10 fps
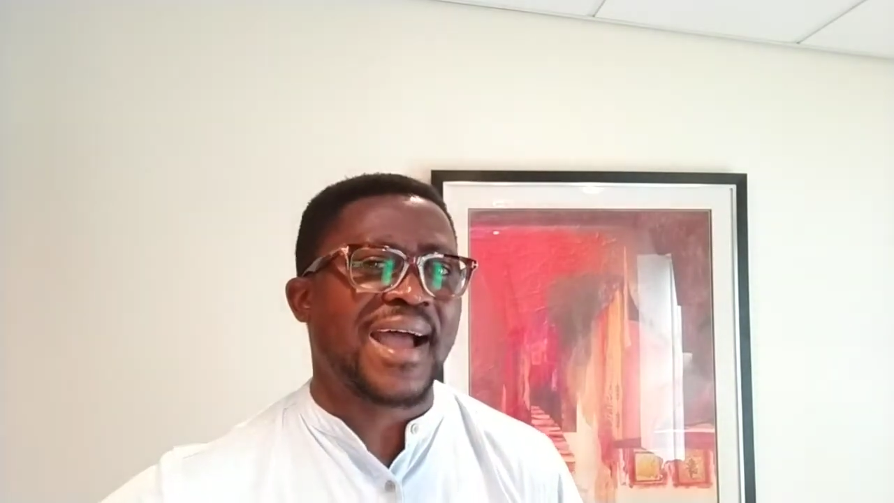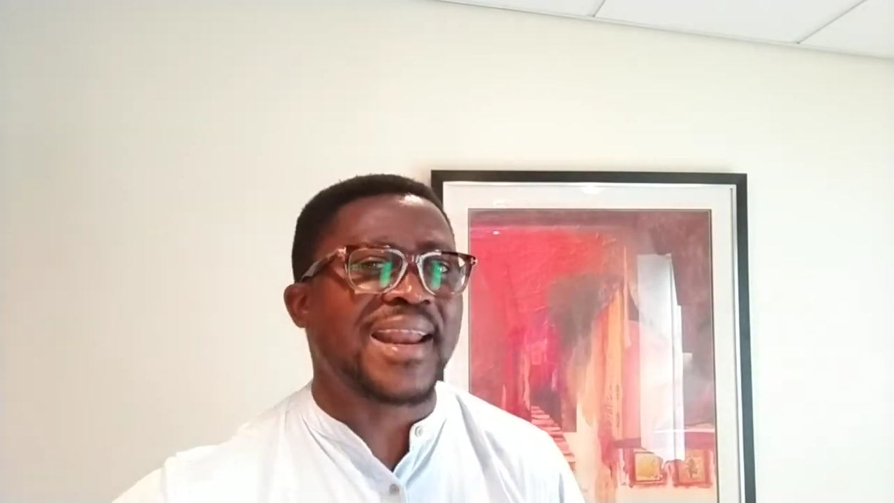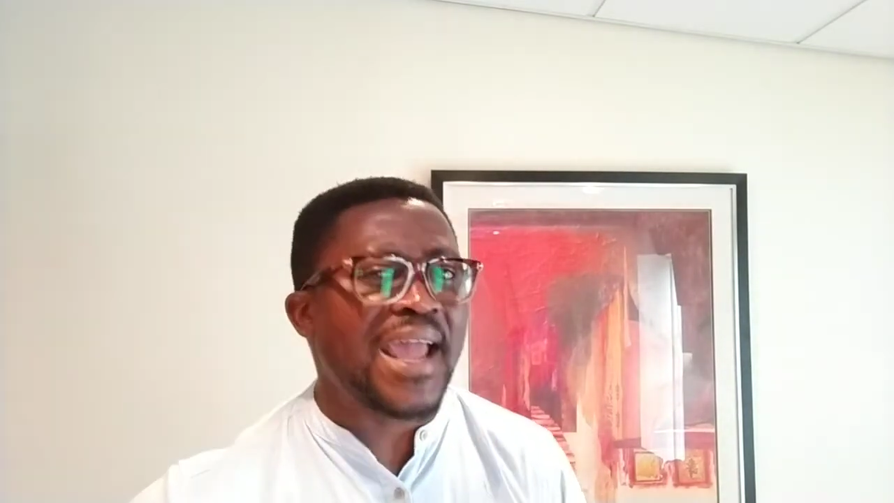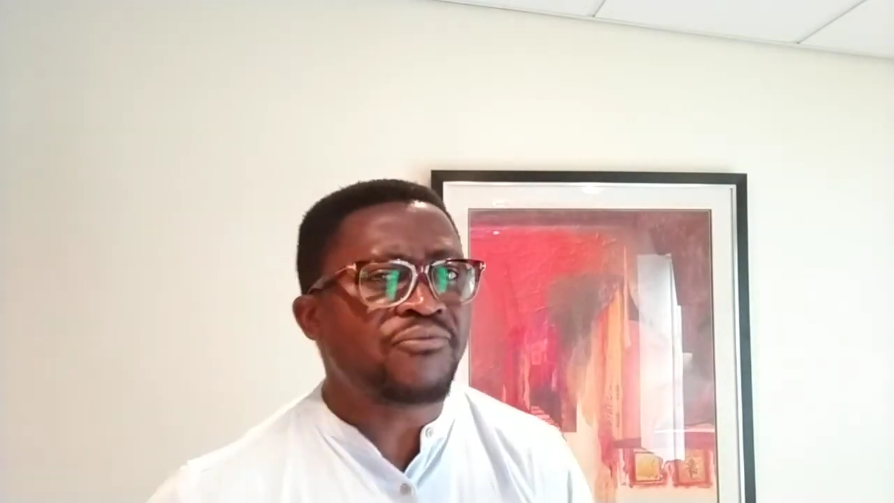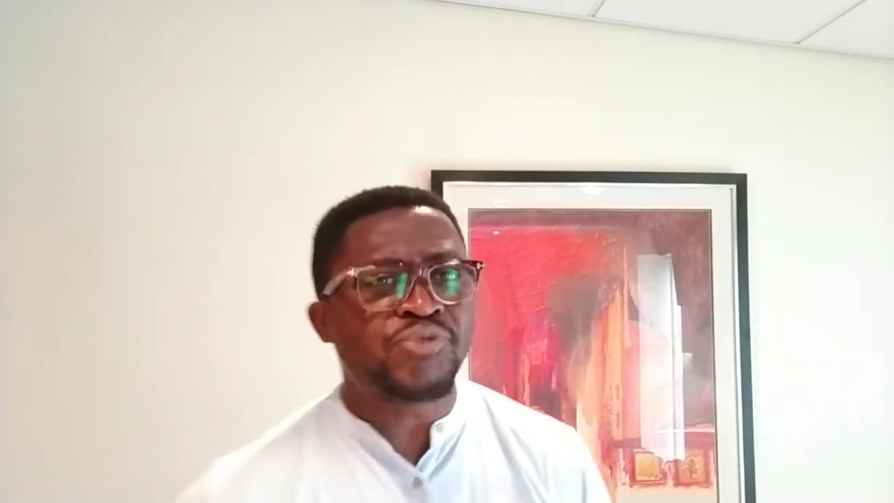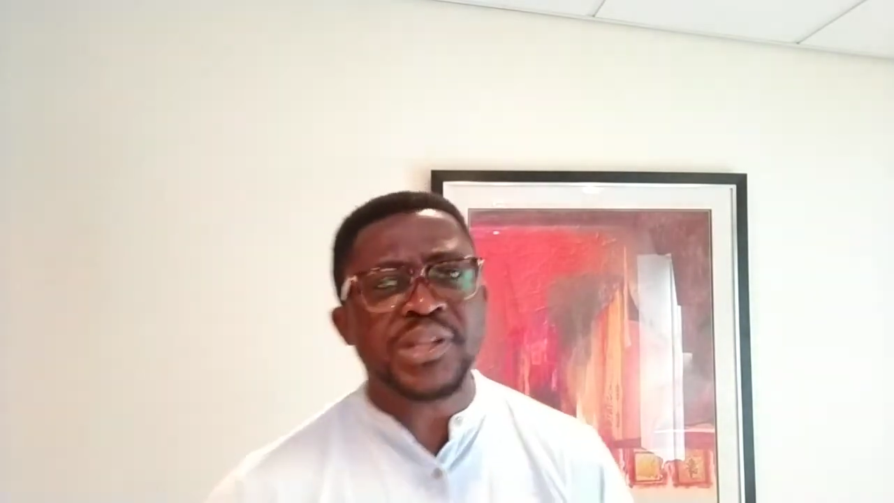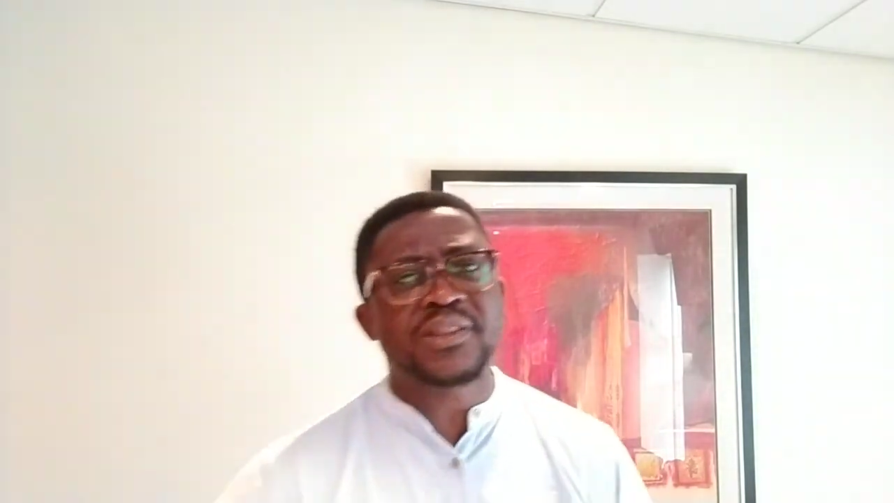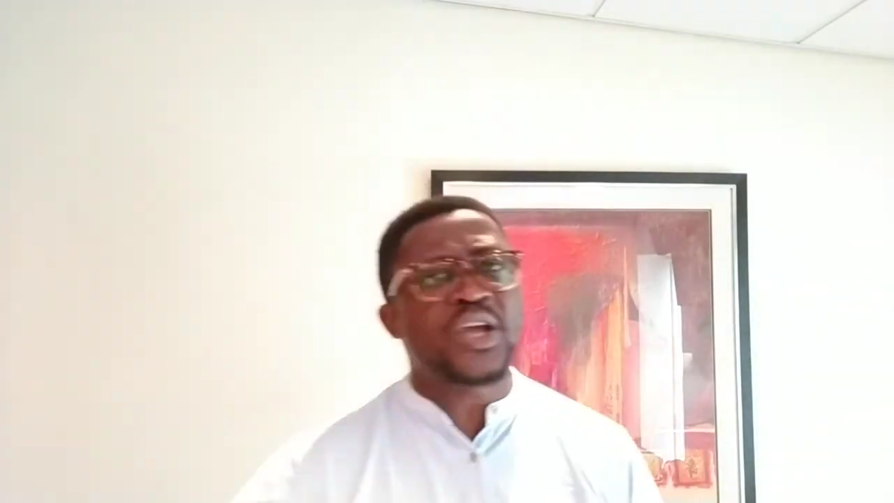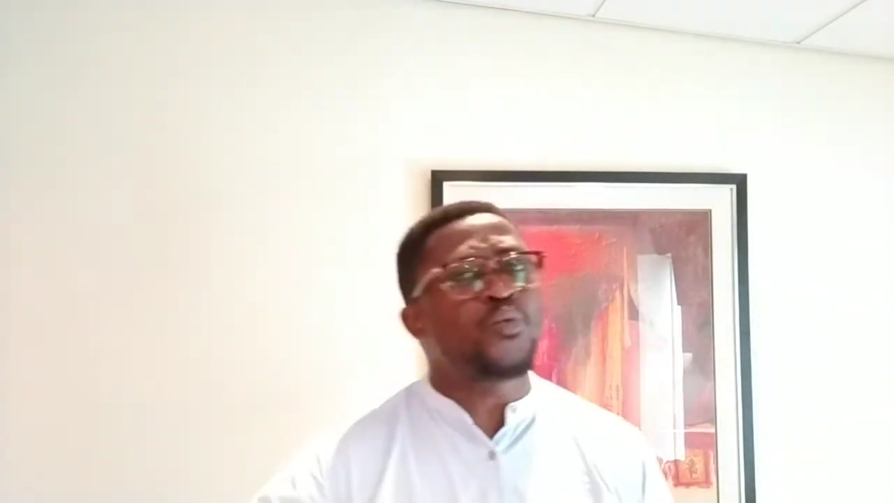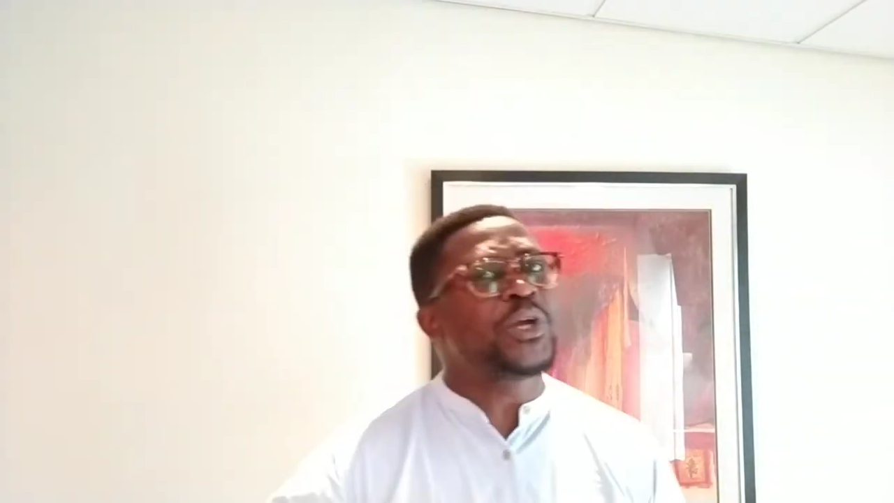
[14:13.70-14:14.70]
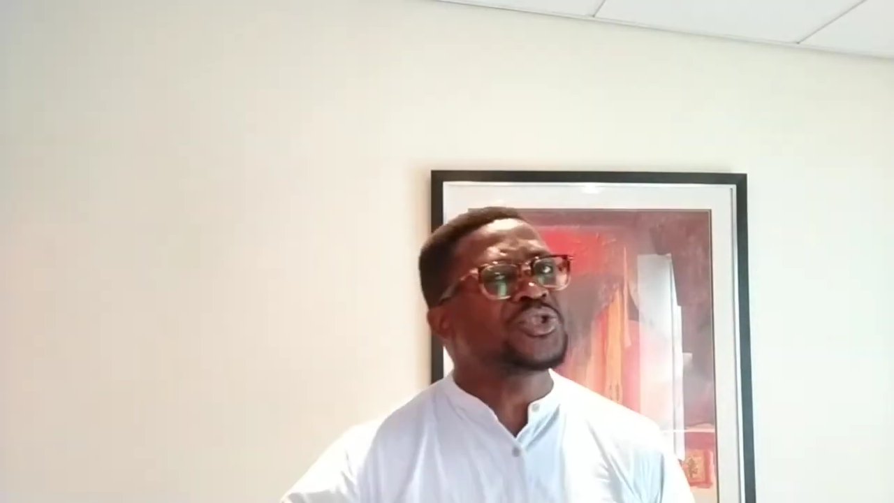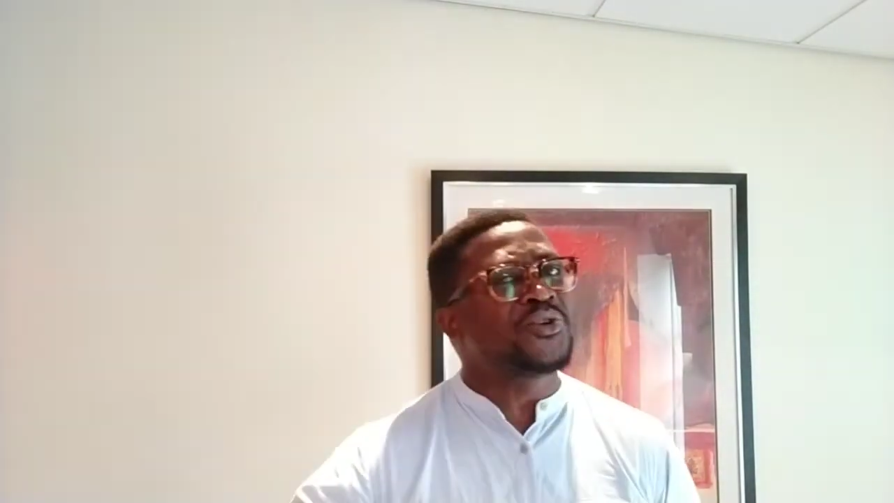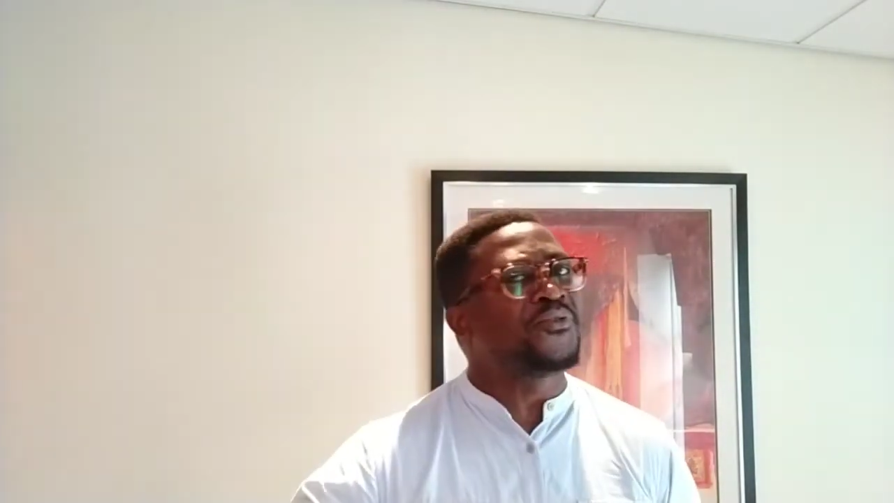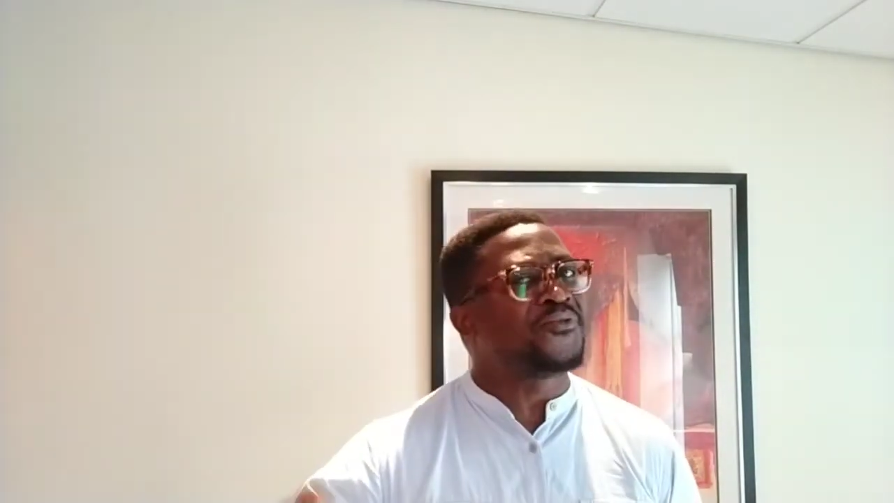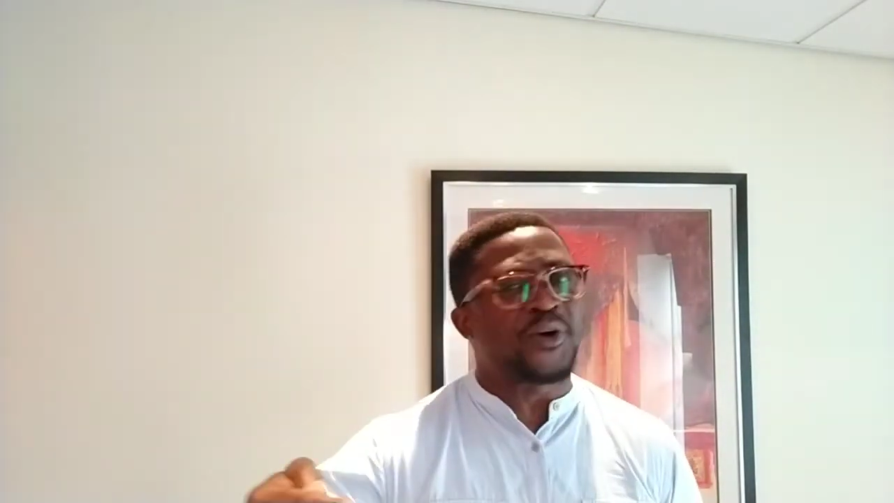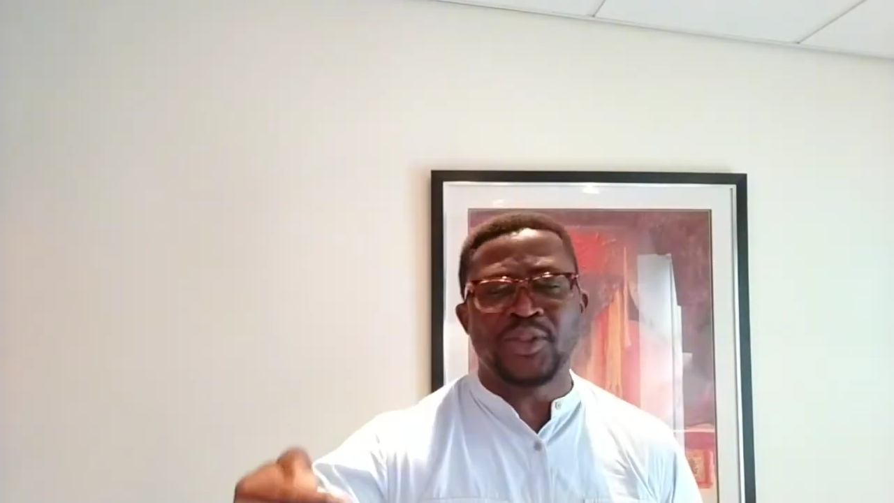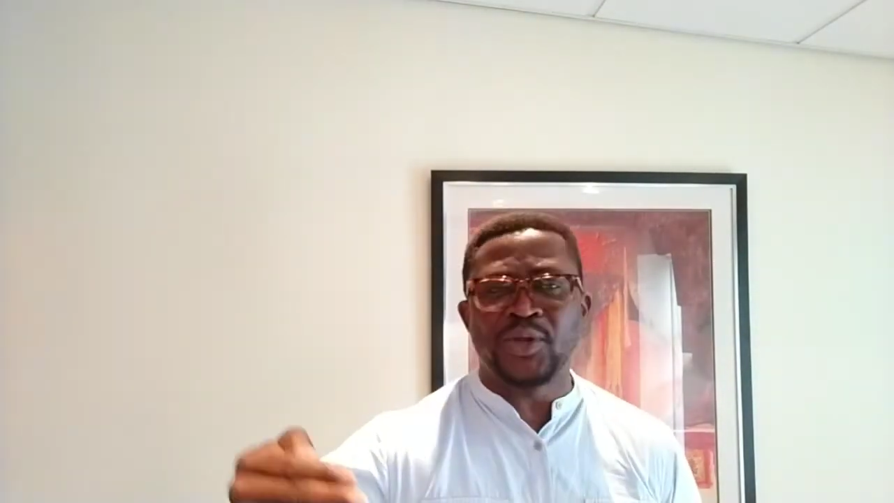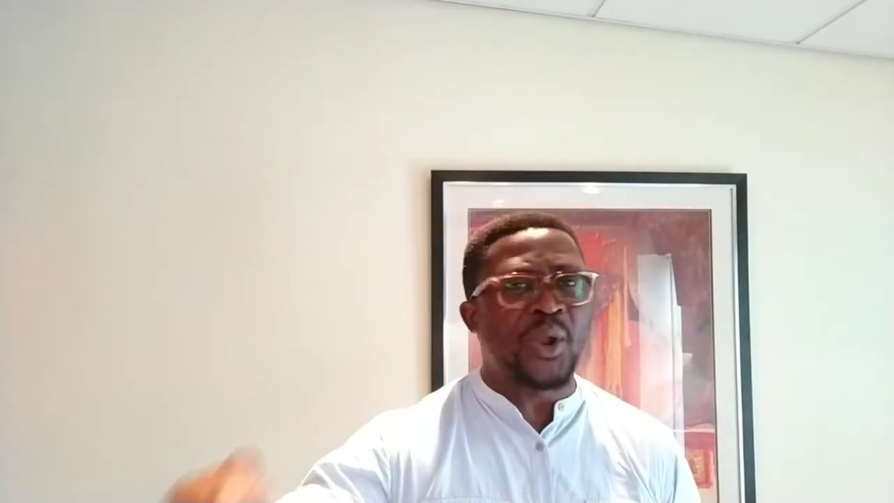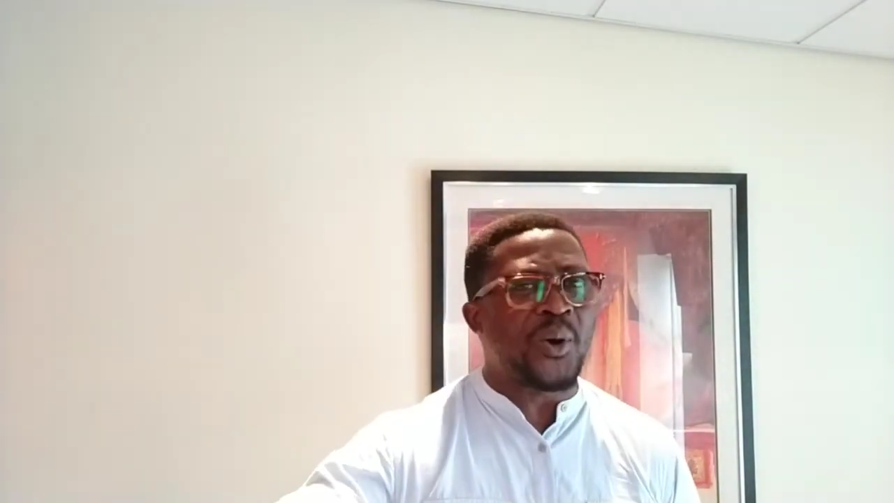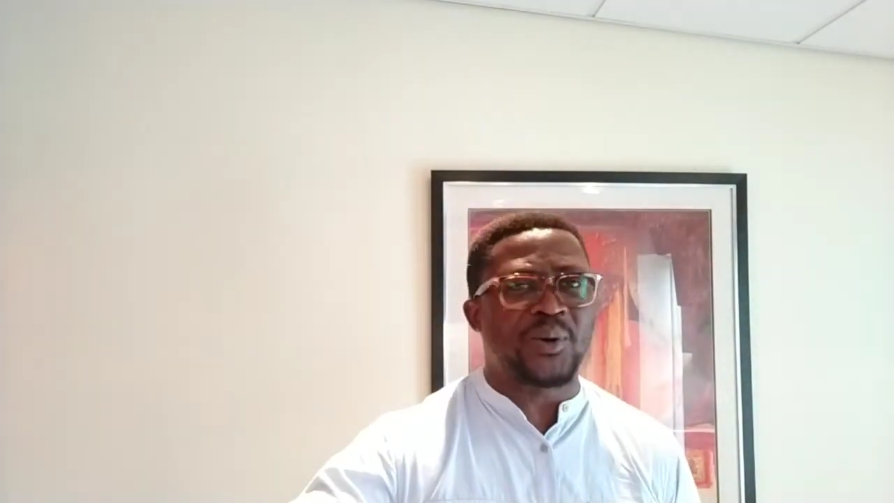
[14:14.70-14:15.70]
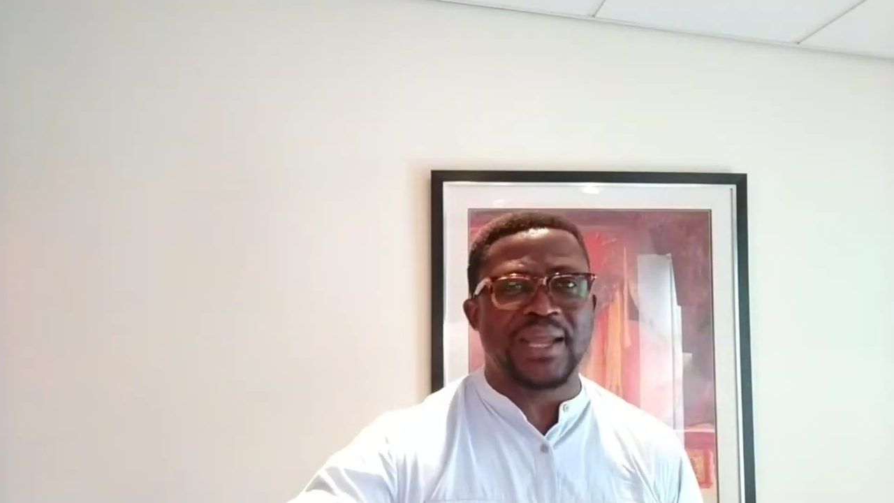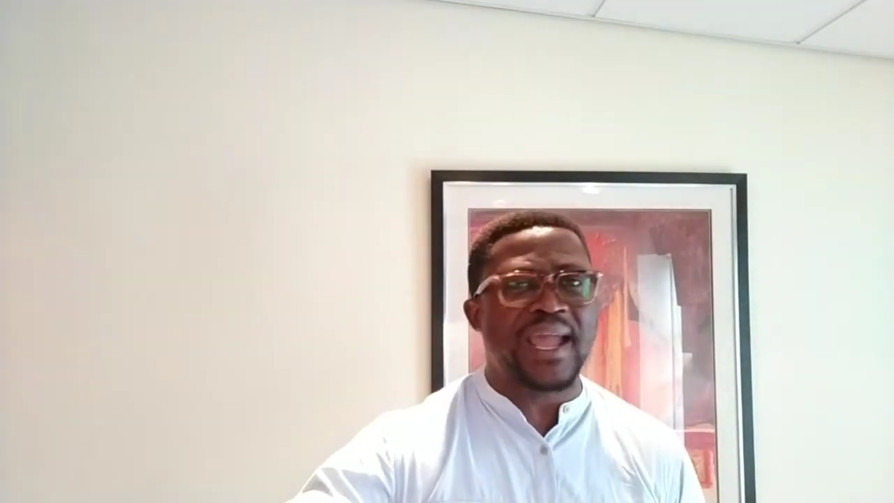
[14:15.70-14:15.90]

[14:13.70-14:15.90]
And everything we do for the Lord,